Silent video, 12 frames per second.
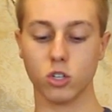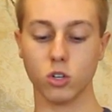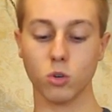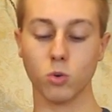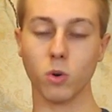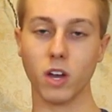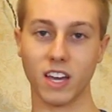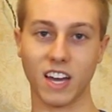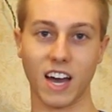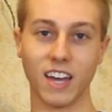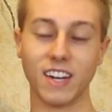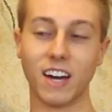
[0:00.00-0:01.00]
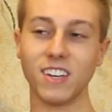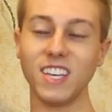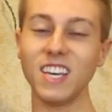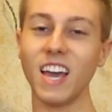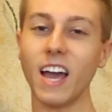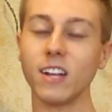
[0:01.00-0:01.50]
to a guy. Now,
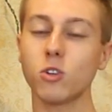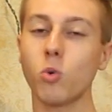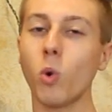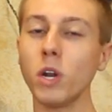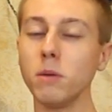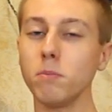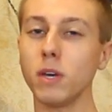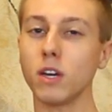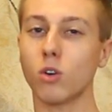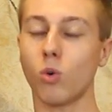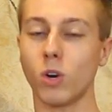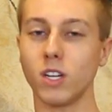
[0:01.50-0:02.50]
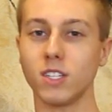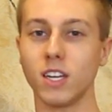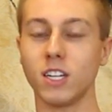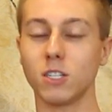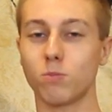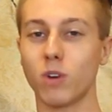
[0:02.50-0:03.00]
he had twenty Bitcoins
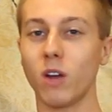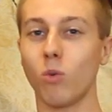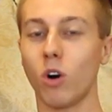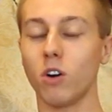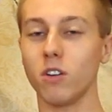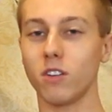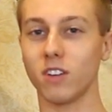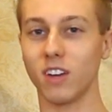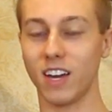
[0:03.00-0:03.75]
in his Brain Wallet